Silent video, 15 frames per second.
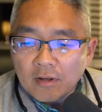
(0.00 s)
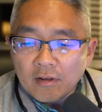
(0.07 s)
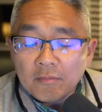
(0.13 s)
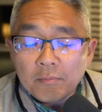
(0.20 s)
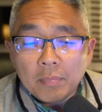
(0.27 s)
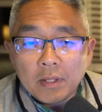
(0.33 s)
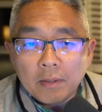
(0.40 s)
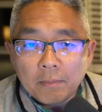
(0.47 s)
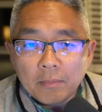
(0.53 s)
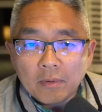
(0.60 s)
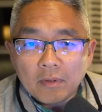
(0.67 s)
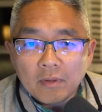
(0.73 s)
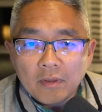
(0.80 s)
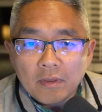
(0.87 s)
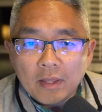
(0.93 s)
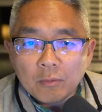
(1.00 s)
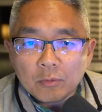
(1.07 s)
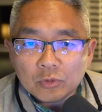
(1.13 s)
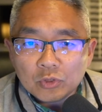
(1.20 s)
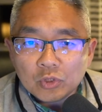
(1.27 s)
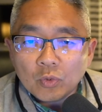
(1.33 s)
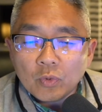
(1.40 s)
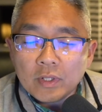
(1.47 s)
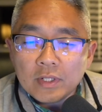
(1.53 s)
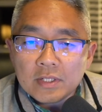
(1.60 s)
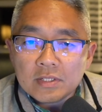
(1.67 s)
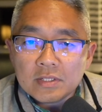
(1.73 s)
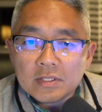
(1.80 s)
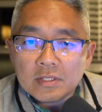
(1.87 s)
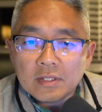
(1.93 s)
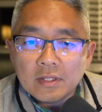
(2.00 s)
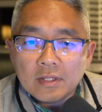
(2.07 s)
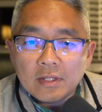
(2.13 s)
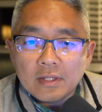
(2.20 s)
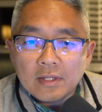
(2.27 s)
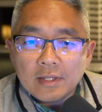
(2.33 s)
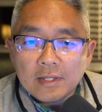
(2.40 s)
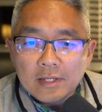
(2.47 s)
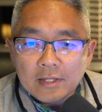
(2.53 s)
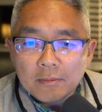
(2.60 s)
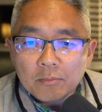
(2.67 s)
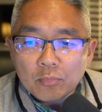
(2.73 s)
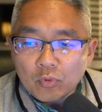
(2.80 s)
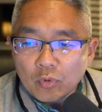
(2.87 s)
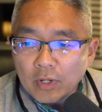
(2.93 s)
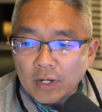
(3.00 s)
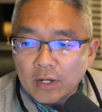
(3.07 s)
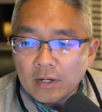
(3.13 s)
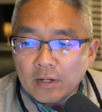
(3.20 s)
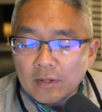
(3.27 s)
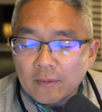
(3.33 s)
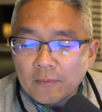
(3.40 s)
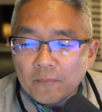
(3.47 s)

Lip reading: of people that will join us in prayer.